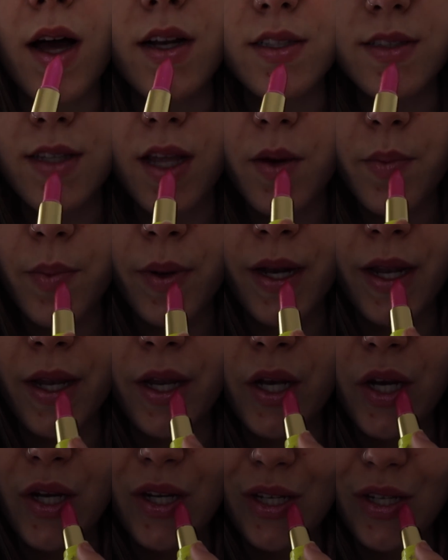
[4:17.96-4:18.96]
I just like putting
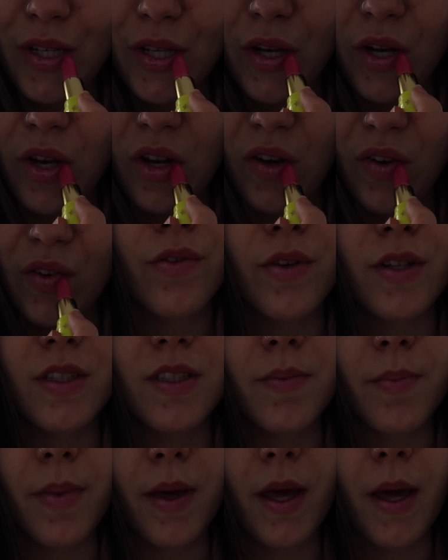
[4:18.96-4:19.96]
them just enough for it
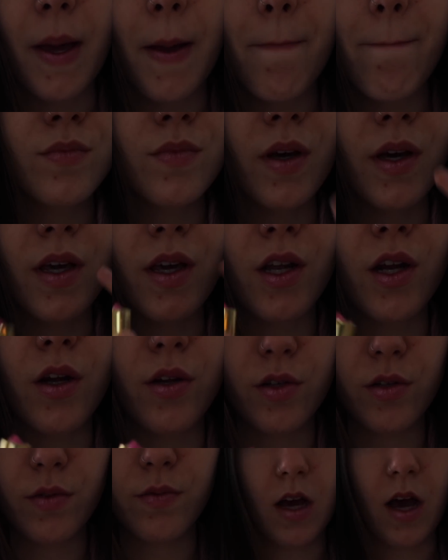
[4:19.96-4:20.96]
to be like, you
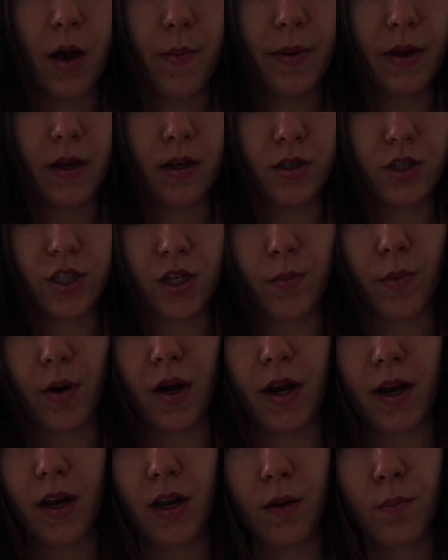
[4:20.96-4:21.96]
know, a bit
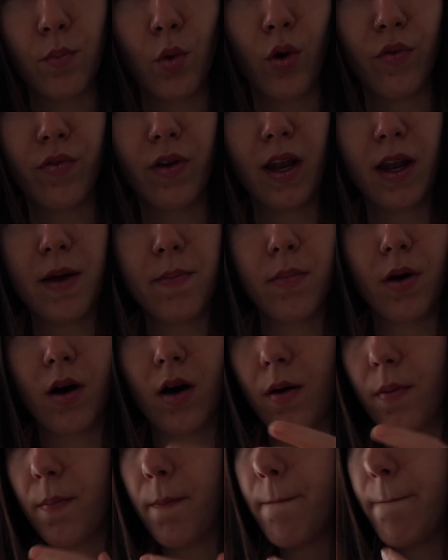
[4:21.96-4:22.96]
shimmery and more of a lip
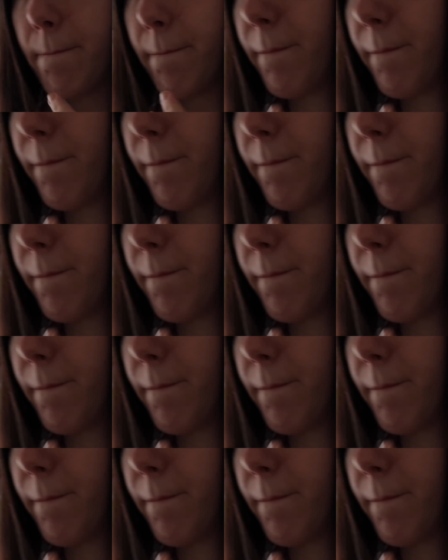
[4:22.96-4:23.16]
balm